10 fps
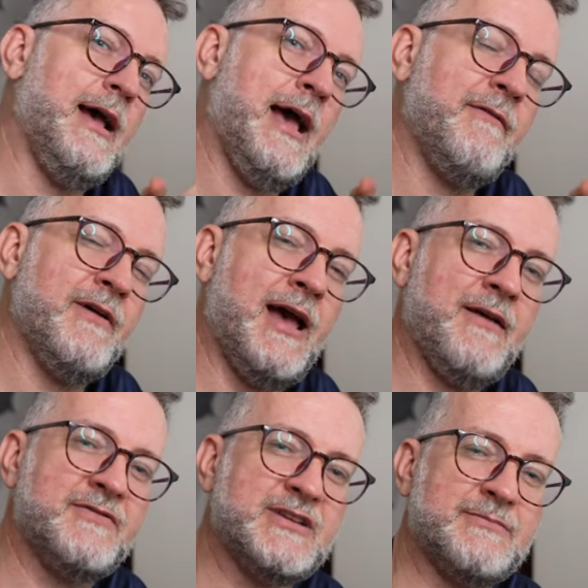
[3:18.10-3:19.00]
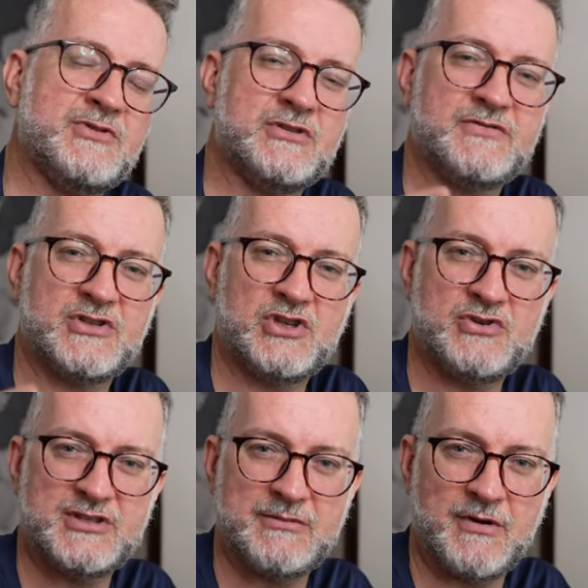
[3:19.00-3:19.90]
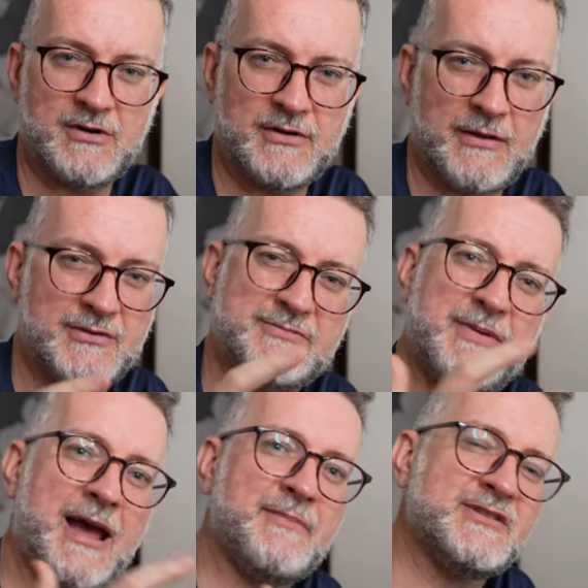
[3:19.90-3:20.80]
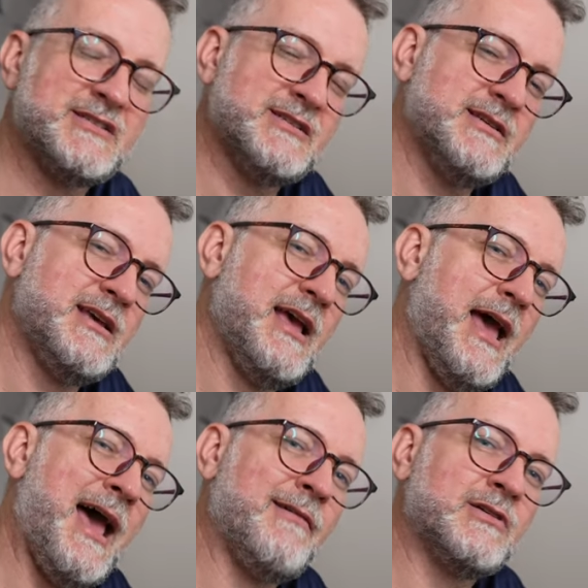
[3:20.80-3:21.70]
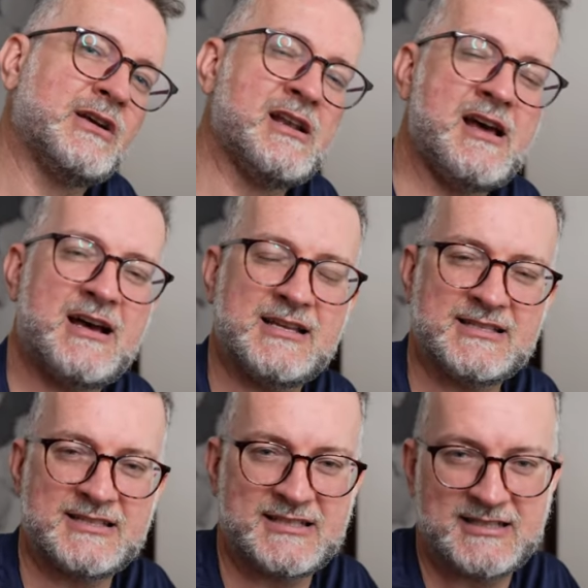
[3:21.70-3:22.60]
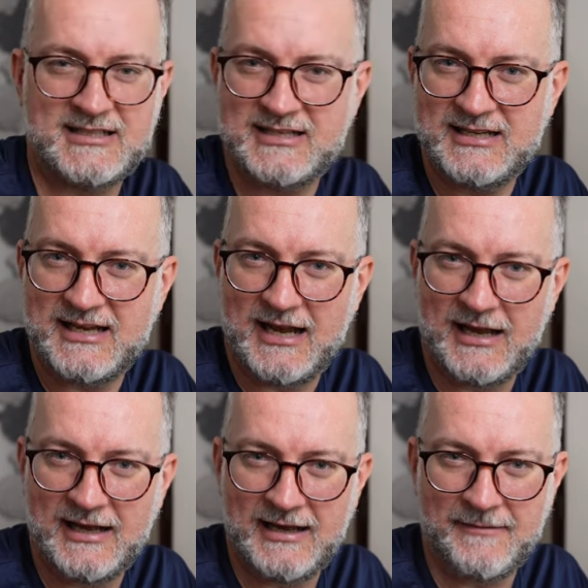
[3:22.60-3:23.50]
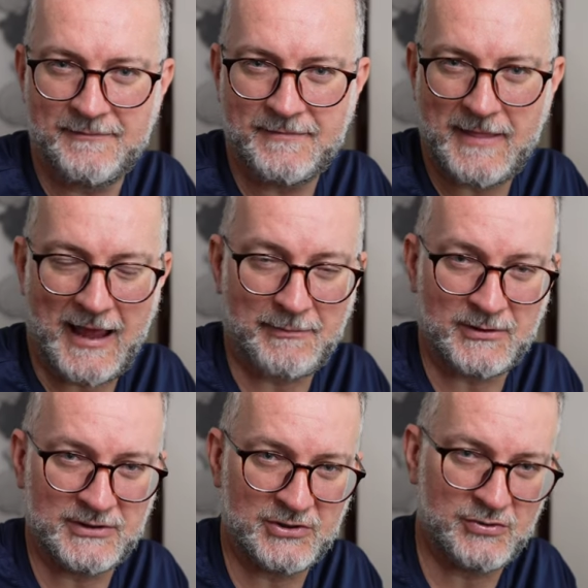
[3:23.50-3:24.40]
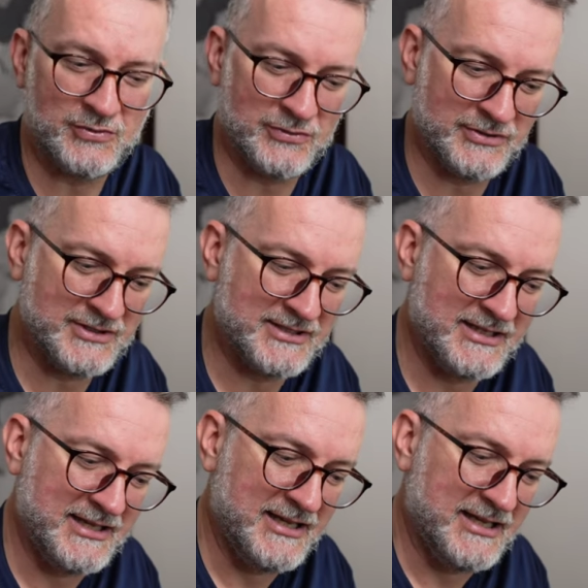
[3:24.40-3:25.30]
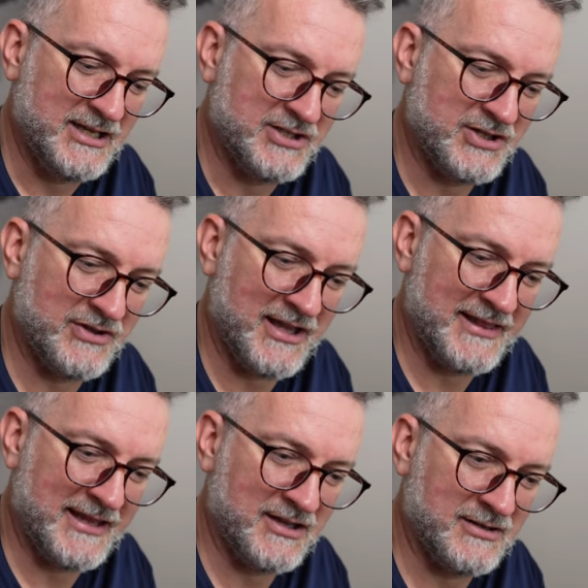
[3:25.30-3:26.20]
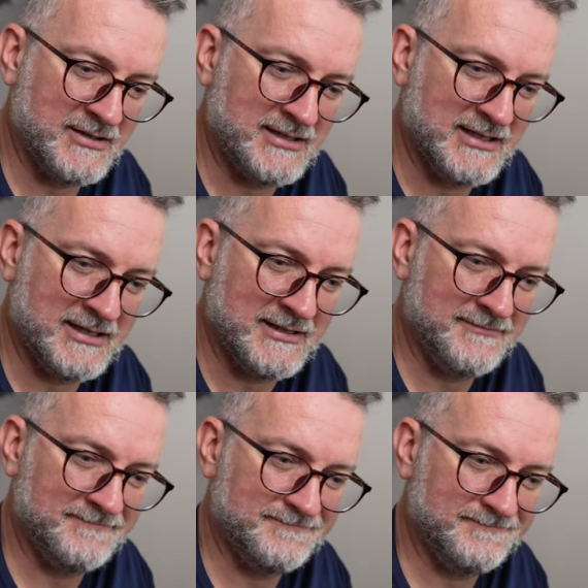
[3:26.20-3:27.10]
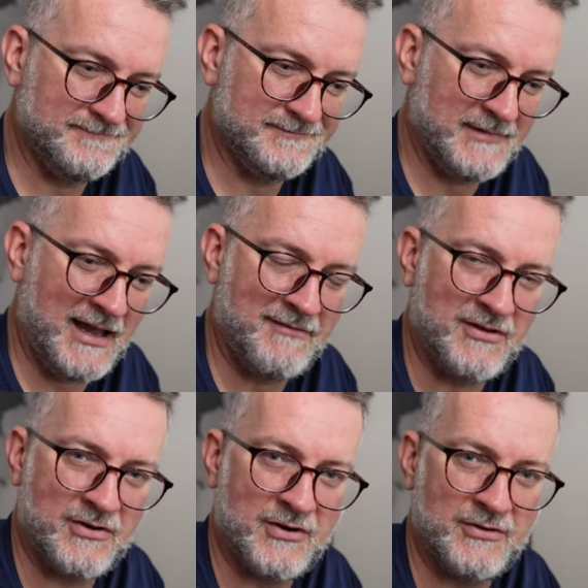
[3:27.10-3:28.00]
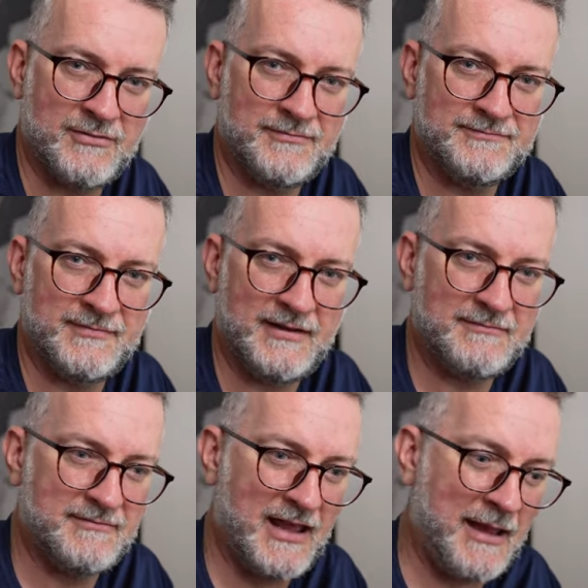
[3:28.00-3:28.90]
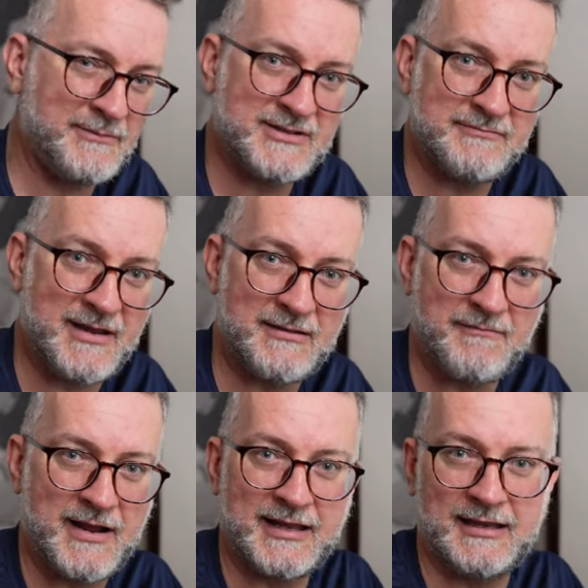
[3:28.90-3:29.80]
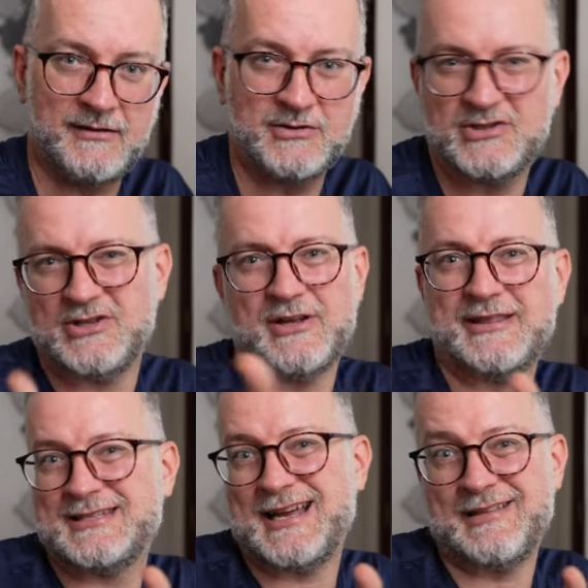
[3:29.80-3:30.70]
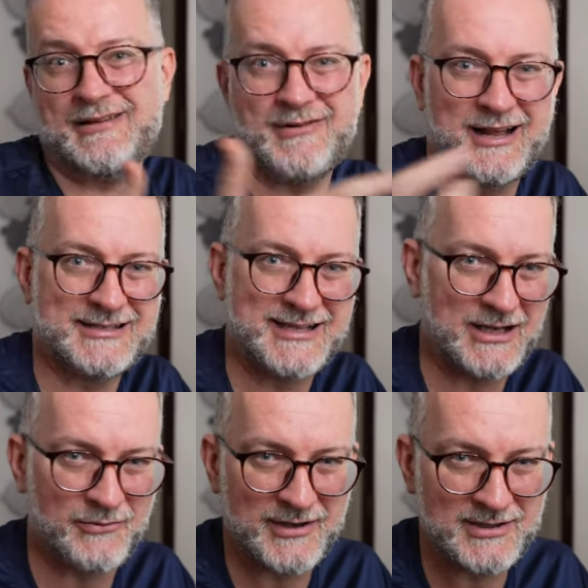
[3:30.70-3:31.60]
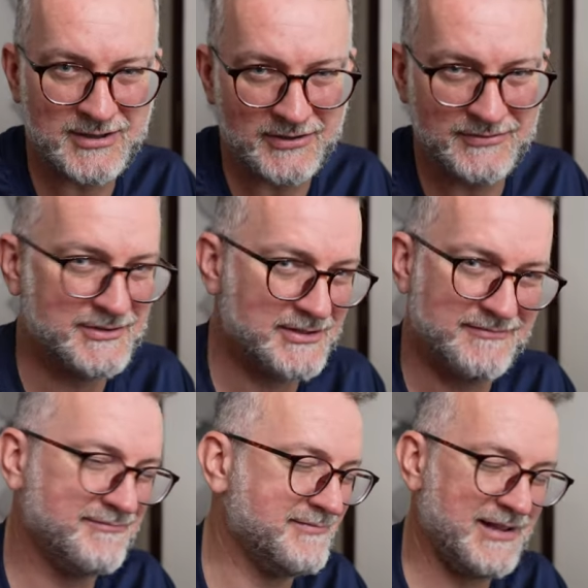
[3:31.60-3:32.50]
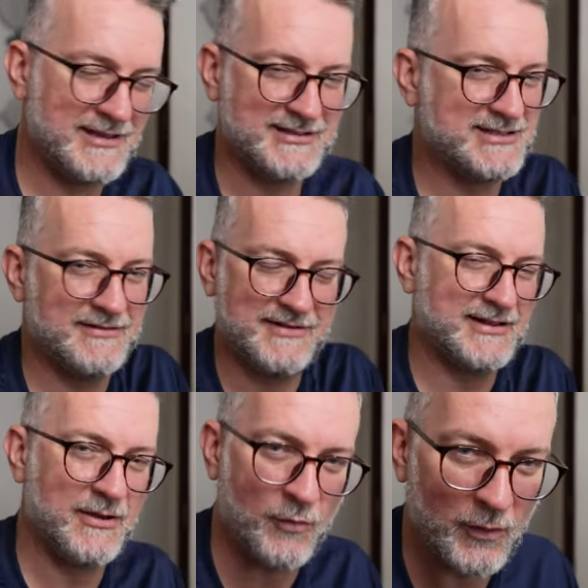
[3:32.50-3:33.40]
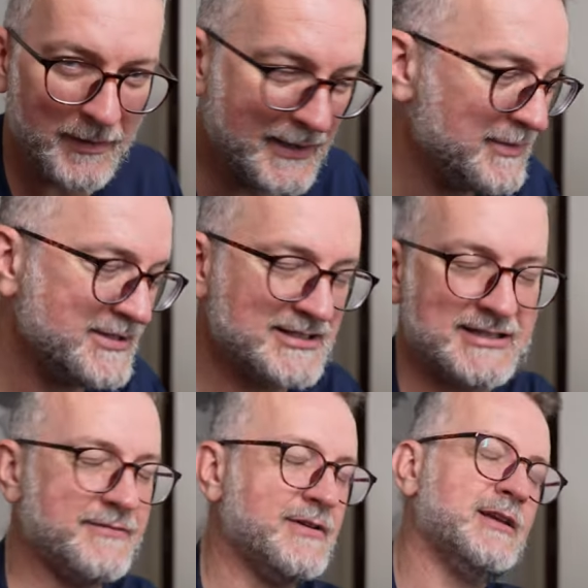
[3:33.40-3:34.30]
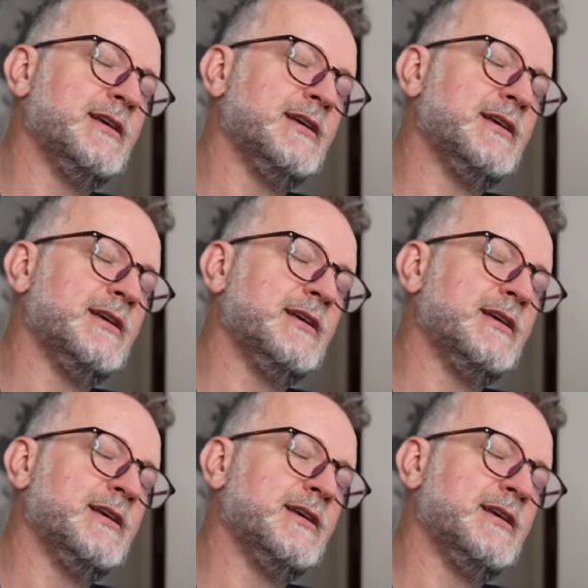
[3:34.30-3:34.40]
Have some sort of security model that was perhaps outclassed Apple and Google's so that they could have their own apps and make money. Because, at the time they were like selling ringtones and other stuff like that, wallpapers and stuff.